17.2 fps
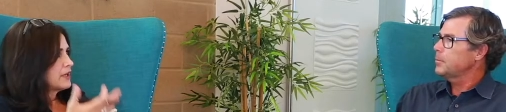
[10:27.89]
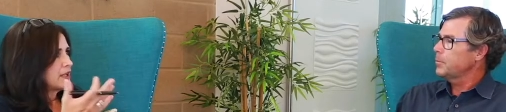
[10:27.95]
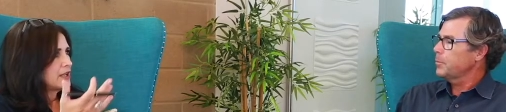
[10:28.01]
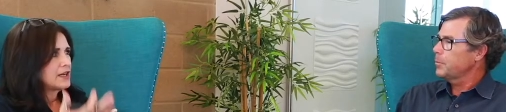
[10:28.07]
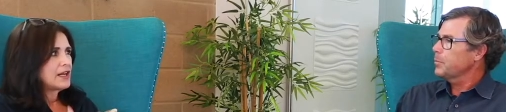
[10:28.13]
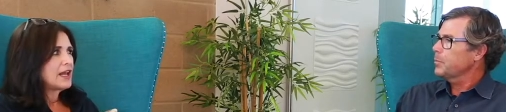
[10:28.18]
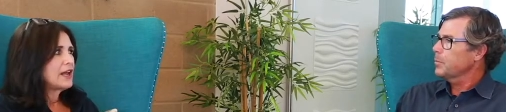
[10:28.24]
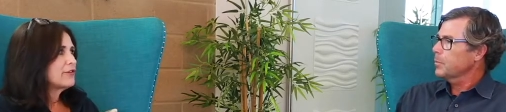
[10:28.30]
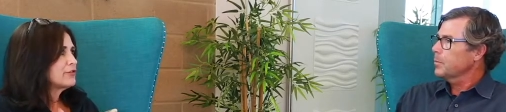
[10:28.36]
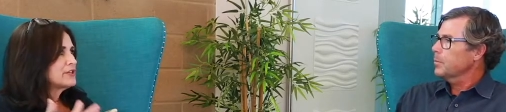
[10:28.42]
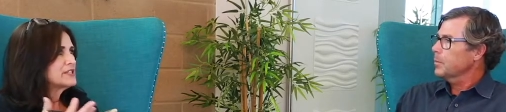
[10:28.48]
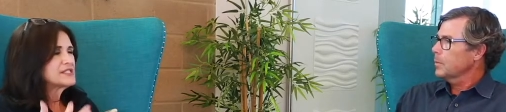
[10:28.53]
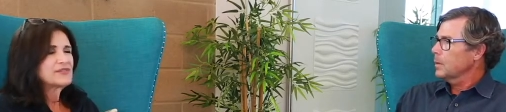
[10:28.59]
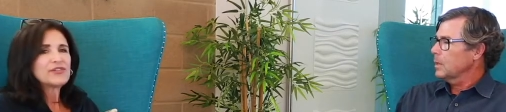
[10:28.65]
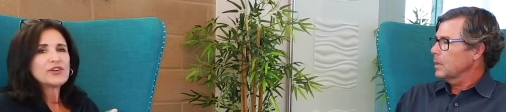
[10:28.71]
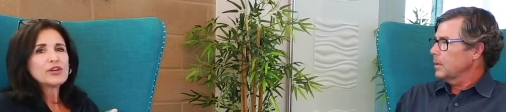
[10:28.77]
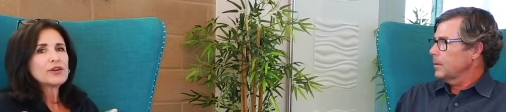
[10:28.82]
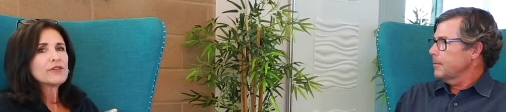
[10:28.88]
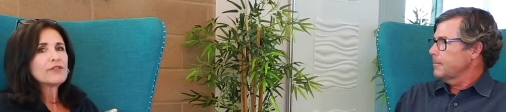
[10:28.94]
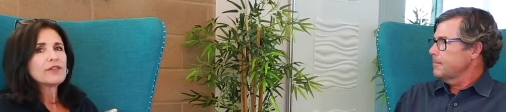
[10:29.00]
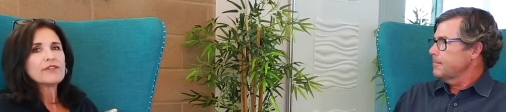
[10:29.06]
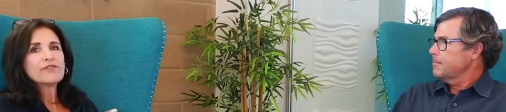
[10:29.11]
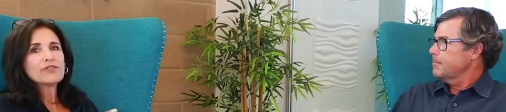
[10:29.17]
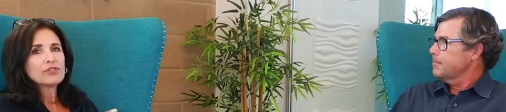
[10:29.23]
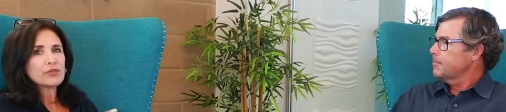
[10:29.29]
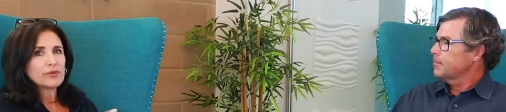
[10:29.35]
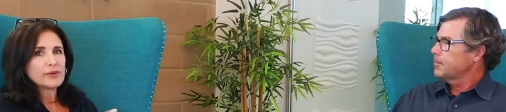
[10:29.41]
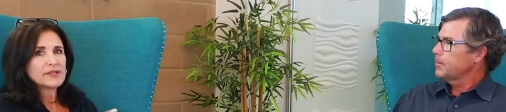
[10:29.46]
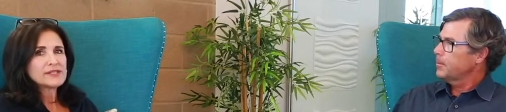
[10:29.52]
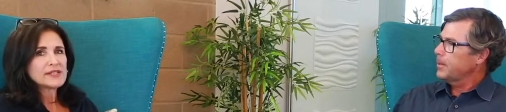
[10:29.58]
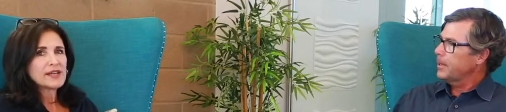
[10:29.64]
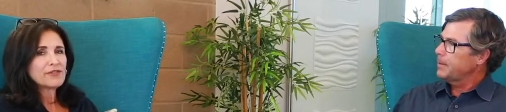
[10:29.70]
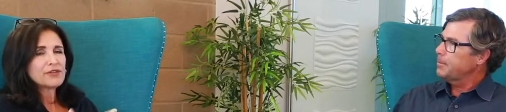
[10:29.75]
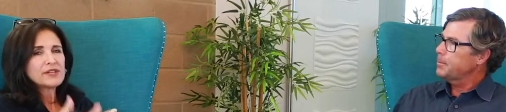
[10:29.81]
Speaker 1: I mean, in every sphere of
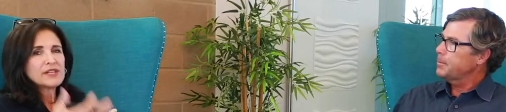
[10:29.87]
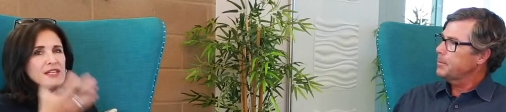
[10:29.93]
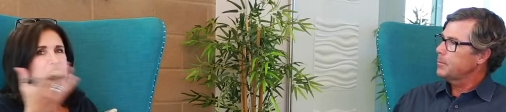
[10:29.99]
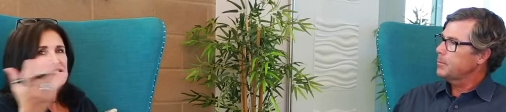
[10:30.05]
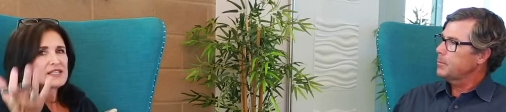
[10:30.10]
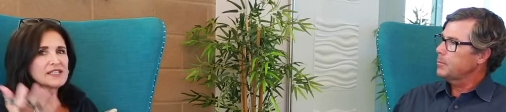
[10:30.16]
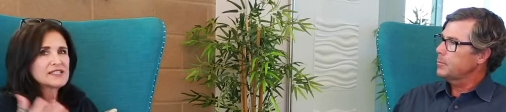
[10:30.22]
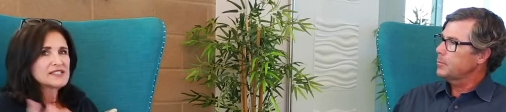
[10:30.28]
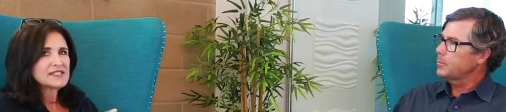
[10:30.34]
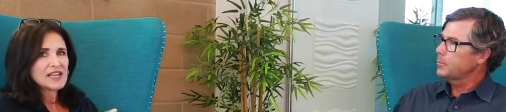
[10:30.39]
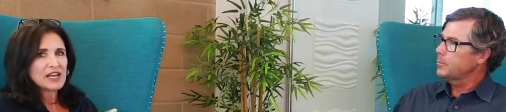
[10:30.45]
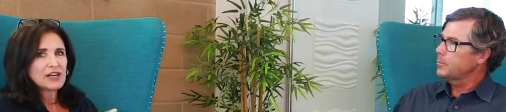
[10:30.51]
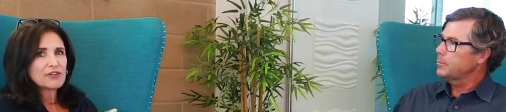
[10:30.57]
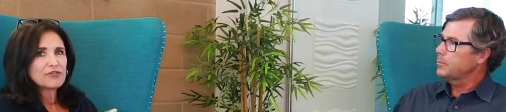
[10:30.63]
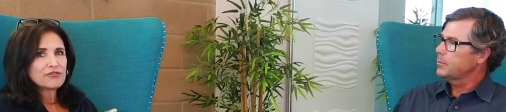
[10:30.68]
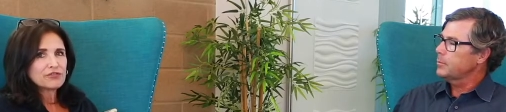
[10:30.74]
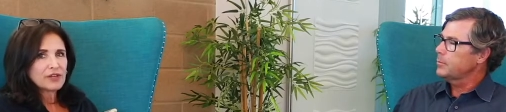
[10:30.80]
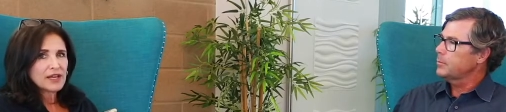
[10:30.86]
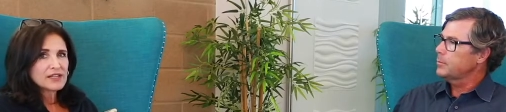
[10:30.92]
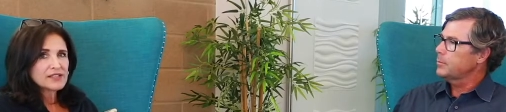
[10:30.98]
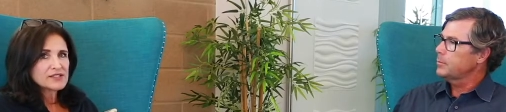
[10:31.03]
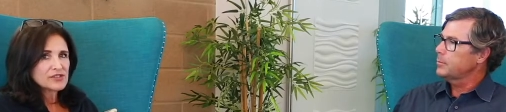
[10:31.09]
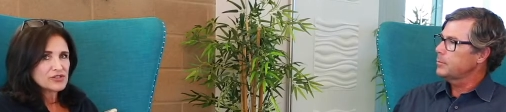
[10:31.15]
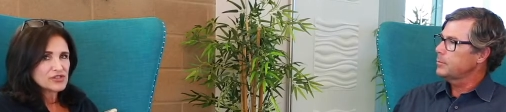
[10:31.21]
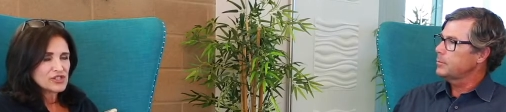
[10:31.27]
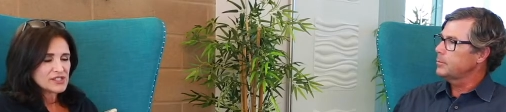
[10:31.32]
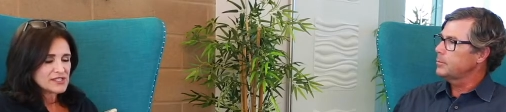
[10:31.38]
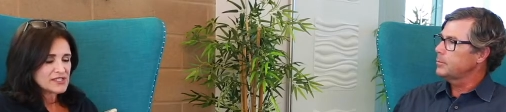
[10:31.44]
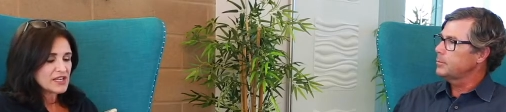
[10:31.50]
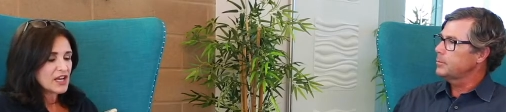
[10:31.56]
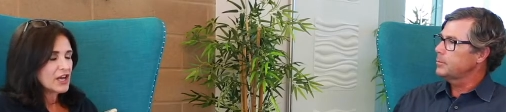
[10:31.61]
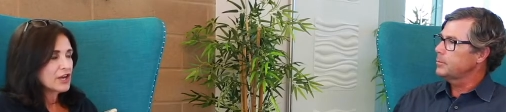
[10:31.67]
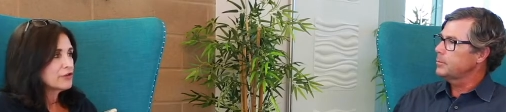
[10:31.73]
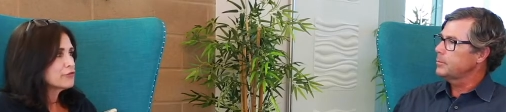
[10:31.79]
influence, everything's in a state of flux. There's
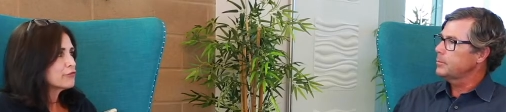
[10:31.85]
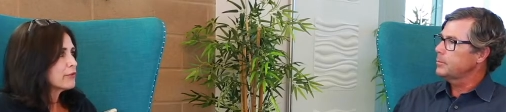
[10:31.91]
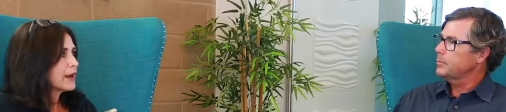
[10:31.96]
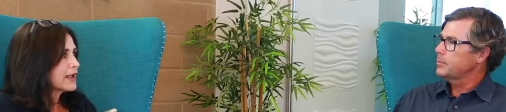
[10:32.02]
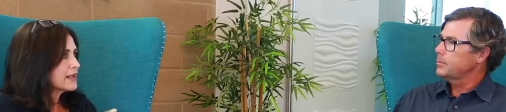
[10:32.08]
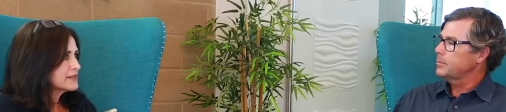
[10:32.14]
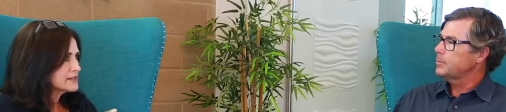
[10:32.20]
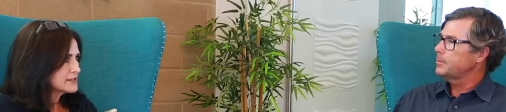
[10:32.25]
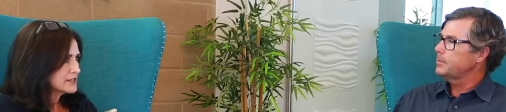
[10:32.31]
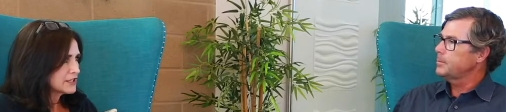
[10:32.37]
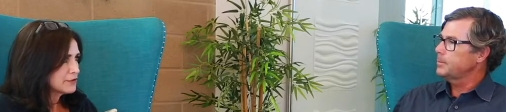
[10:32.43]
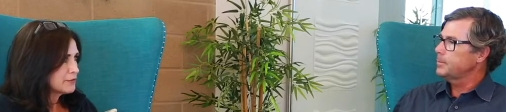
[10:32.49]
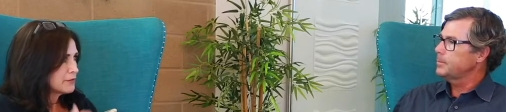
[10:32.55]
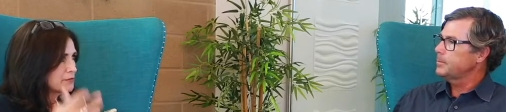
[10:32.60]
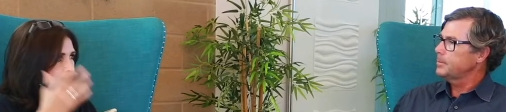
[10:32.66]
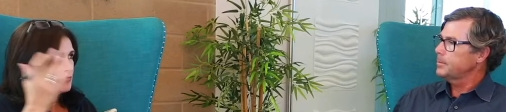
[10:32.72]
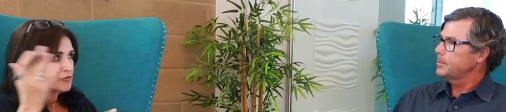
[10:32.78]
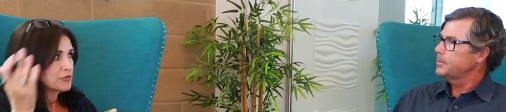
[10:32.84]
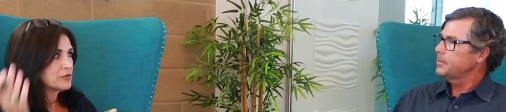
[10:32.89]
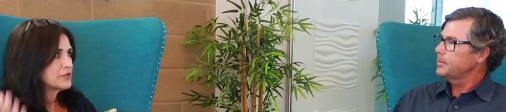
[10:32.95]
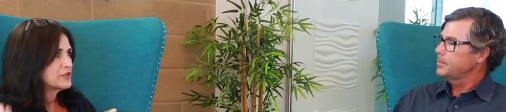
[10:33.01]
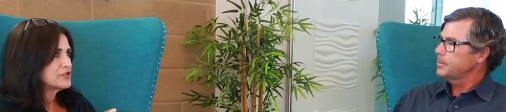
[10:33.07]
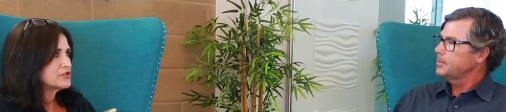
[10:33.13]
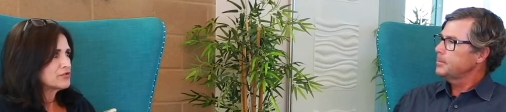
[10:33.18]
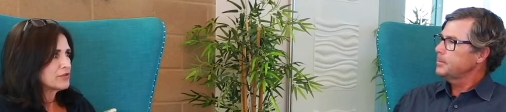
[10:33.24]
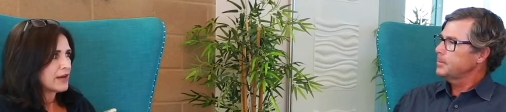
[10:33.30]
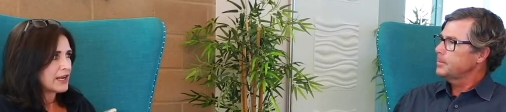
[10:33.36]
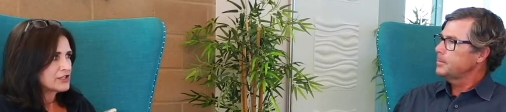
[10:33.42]
just unrest, even before this